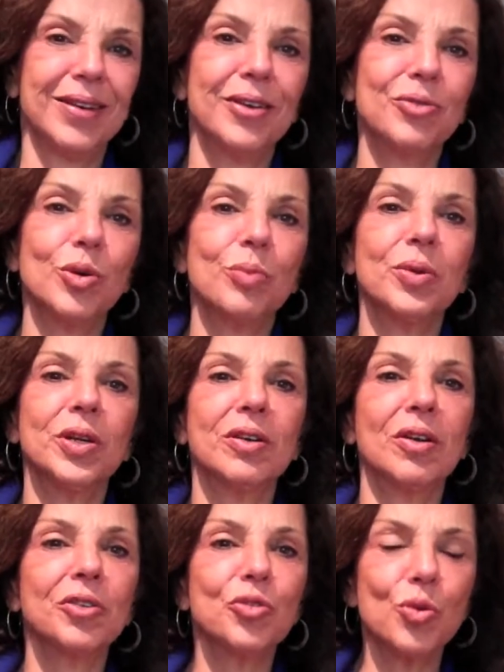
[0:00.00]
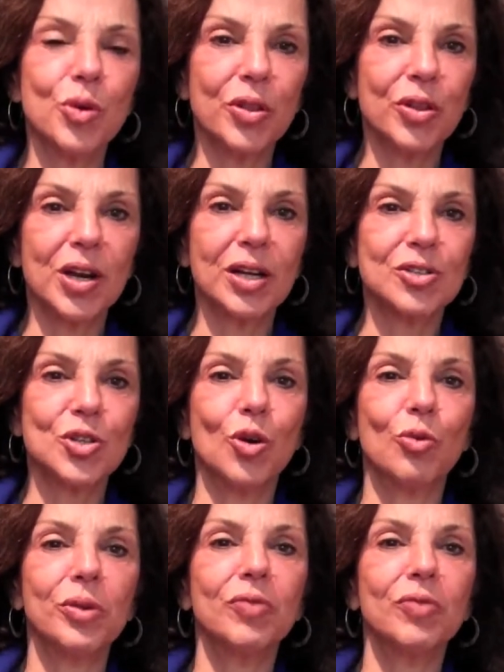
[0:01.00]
I grew up in an ultra-Orthodox home.